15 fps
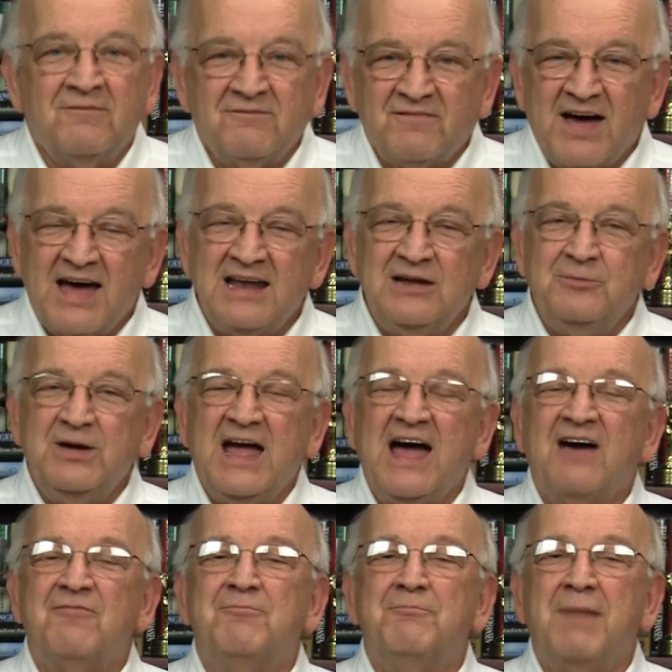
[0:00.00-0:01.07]
Finally, we
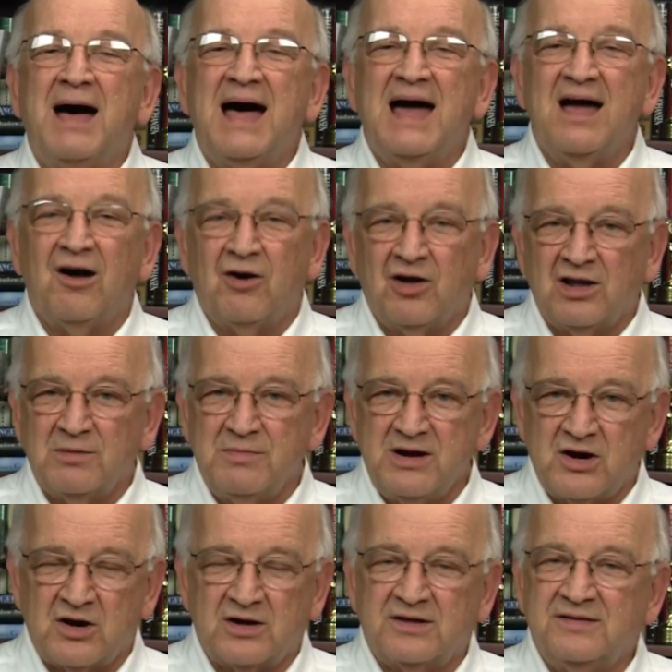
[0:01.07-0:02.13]
have My
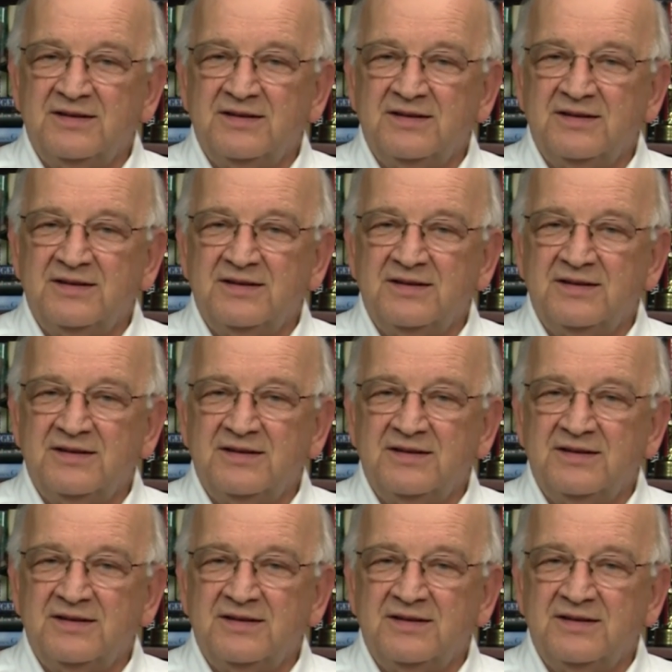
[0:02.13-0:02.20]
All-American.